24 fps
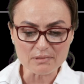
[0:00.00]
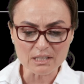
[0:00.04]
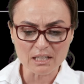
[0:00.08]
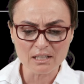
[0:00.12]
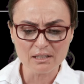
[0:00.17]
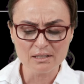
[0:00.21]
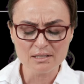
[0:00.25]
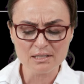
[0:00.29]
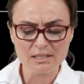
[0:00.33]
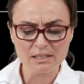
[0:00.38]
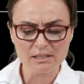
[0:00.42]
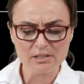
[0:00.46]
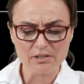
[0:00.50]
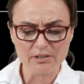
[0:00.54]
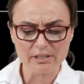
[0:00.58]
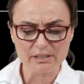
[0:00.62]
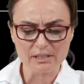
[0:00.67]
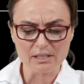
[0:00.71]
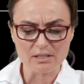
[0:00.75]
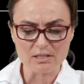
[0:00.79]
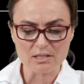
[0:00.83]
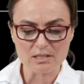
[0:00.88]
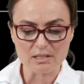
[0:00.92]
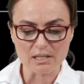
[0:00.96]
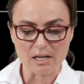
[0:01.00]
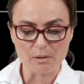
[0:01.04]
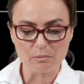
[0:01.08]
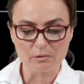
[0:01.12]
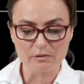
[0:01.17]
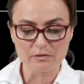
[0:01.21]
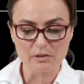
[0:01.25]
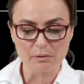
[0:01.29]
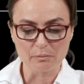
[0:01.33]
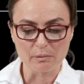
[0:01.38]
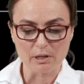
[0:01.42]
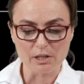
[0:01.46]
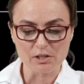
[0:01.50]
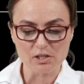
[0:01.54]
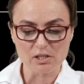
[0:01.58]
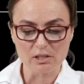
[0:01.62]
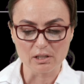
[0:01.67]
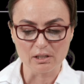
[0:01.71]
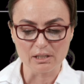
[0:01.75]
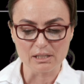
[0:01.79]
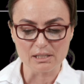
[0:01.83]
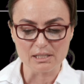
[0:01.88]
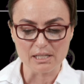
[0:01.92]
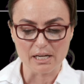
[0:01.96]
considering that some of the
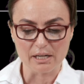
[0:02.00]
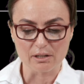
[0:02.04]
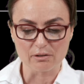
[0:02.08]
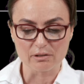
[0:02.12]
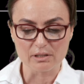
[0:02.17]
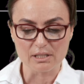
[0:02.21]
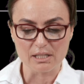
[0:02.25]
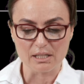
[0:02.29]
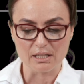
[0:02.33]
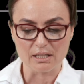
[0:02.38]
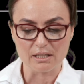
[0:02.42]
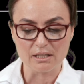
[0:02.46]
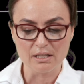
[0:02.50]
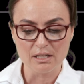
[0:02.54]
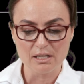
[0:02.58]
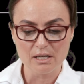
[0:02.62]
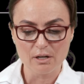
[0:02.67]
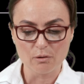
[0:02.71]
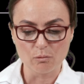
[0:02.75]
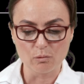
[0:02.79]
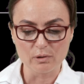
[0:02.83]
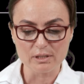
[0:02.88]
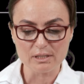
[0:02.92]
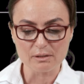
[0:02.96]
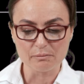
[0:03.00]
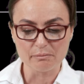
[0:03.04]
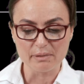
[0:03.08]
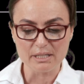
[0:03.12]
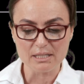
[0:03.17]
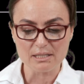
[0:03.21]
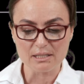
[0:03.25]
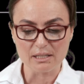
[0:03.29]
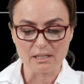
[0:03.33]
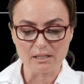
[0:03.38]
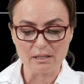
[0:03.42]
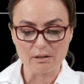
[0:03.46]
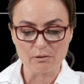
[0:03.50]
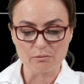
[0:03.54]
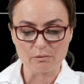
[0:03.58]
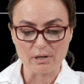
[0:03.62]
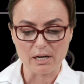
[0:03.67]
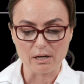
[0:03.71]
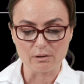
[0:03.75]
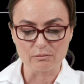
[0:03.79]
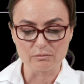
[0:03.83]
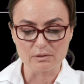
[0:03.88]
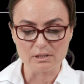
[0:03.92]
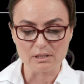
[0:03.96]
marginal integrity was missing
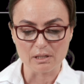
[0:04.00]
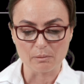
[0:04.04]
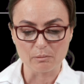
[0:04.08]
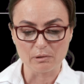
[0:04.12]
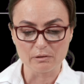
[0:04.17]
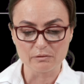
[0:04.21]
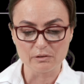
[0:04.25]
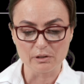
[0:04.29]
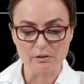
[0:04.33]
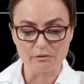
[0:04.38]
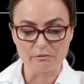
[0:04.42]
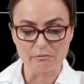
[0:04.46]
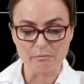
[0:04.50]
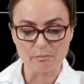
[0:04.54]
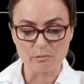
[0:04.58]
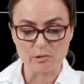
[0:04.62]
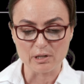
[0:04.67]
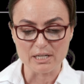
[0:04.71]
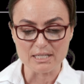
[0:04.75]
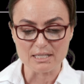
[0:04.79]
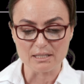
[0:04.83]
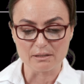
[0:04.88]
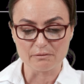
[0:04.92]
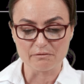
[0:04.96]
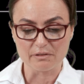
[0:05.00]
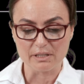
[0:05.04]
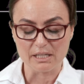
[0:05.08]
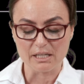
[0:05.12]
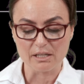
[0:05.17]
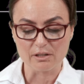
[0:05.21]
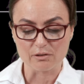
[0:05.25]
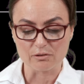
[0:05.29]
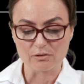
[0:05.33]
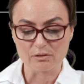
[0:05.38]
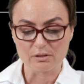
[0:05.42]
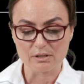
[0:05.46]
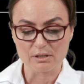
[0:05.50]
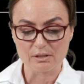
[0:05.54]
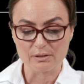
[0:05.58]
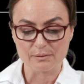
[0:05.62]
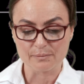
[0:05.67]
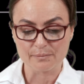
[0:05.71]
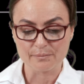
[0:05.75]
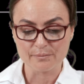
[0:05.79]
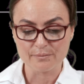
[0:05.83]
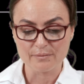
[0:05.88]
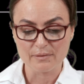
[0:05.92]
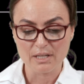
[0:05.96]
around some of the present veneers.
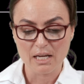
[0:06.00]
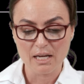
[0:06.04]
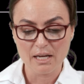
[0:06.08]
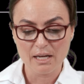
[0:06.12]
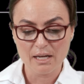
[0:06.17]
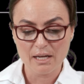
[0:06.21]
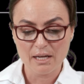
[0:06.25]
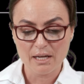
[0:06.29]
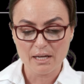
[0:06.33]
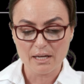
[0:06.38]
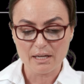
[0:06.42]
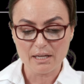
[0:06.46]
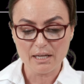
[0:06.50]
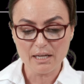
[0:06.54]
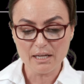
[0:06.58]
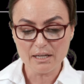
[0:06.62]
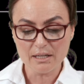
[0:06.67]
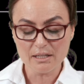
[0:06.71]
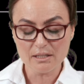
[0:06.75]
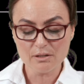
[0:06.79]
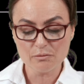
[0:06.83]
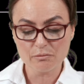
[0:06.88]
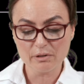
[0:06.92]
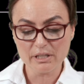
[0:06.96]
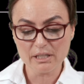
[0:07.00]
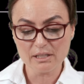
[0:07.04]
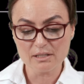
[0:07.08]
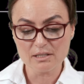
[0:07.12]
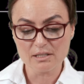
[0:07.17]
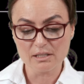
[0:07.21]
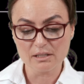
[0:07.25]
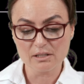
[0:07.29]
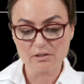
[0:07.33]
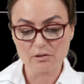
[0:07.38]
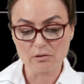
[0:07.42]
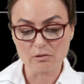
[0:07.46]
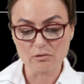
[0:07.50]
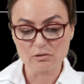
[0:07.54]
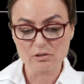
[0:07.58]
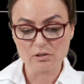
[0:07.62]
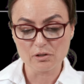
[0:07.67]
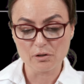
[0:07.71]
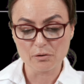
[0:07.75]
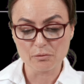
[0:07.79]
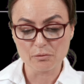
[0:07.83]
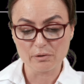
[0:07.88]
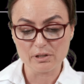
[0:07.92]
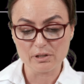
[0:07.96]
And we consider
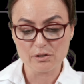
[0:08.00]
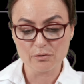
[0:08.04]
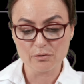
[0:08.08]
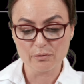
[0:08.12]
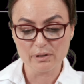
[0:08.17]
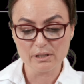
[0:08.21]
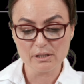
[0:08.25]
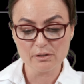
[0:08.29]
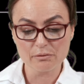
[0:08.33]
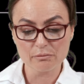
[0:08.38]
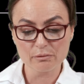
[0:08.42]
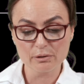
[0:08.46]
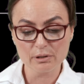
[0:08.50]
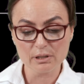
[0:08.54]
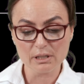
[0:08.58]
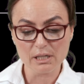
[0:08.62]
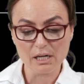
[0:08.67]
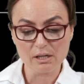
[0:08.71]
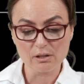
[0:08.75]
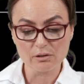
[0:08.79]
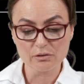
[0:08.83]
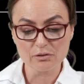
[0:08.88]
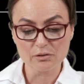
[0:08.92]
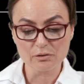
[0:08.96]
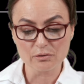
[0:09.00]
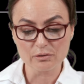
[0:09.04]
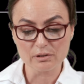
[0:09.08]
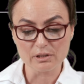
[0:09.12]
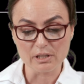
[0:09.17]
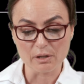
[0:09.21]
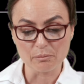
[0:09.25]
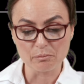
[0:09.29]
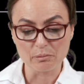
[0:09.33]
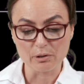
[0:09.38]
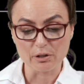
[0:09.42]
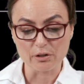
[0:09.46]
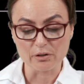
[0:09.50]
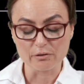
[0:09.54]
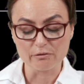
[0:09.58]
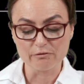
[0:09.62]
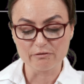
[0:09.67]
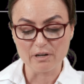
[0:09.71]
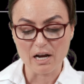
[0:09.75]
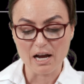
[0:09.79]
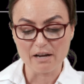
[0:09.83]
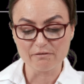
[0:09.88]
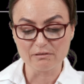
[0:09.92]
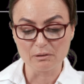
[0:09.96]
also redoing the root canal on tooth number
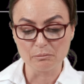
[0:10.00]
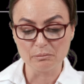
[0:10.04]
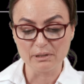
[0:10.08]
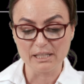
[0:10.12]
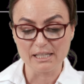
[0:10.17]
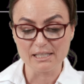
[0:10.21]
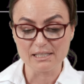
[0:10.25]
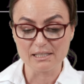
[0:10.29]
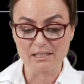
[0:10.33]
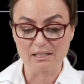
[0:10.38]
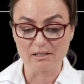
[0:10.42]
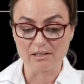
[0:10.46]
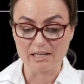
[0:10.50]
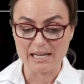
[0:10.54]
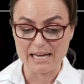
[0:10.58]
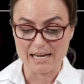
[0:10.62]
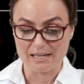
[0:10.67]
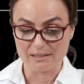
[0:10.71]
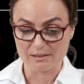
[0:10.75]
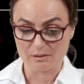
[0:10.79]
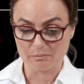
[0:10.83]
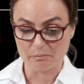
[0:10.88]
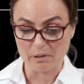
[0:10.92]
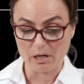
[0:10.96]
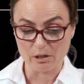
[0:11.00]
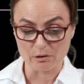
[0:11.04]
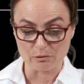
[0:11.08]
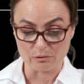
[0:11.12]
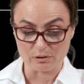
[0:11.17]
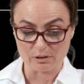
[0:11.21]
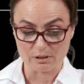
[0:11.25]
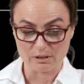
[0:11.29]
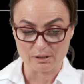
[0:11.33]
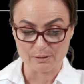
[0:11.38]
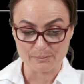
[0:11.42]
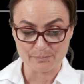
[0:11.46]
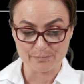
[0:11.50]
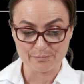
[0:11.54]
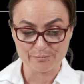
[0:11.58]
5 and placing a cast post.